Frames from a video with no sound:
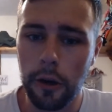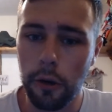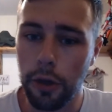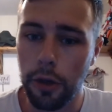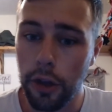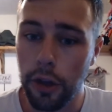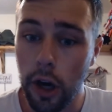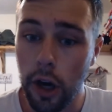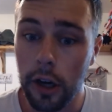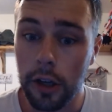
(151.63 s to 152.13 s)

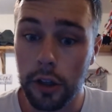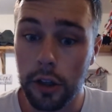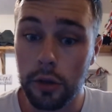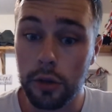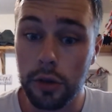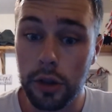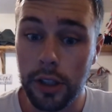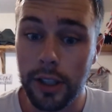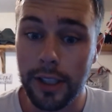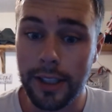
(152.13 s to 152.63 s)
Thug
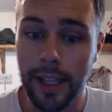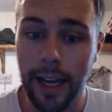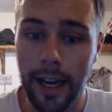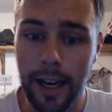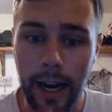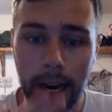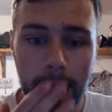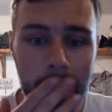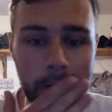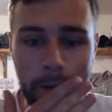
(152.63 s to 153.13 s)
usually is that
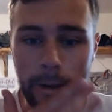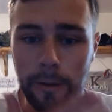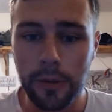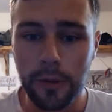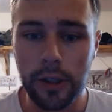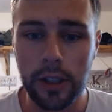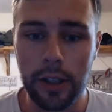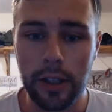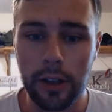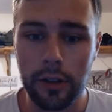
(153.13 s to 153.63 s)
guy that comes
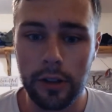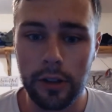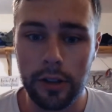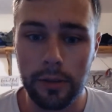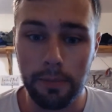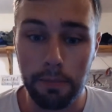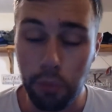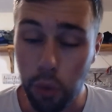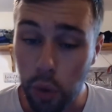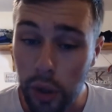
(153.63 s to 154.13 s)
in there
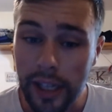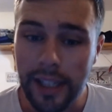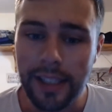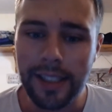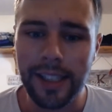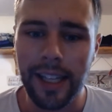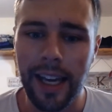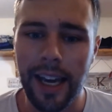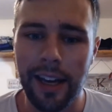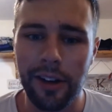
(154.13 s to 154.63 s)
and brings
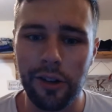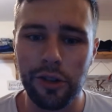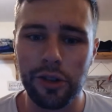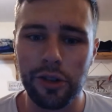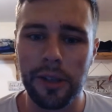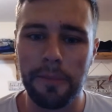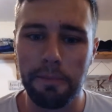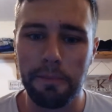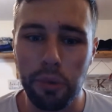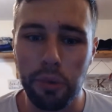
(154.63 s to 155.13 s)
the energy,
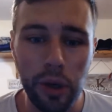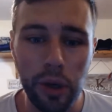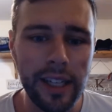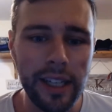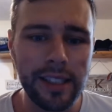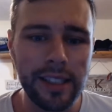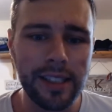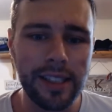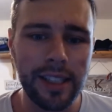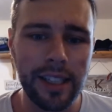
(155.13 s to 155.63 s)

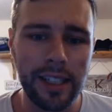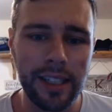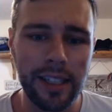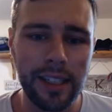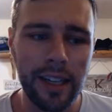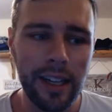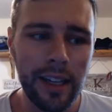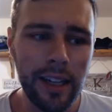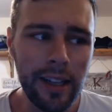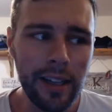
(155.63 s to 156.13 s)
brings the
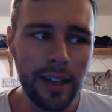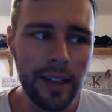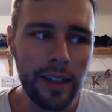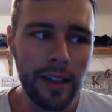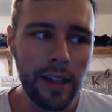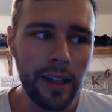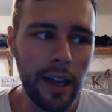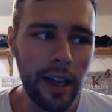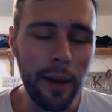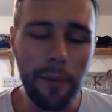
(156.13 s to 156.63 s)

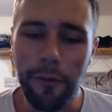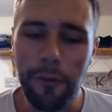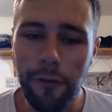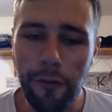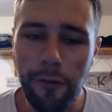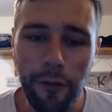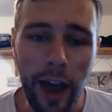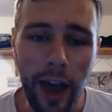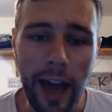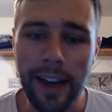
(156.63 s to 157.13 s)

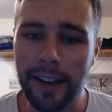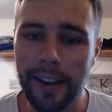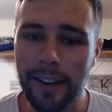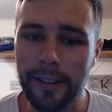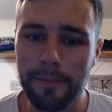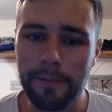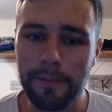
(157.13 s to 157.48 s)
emphatic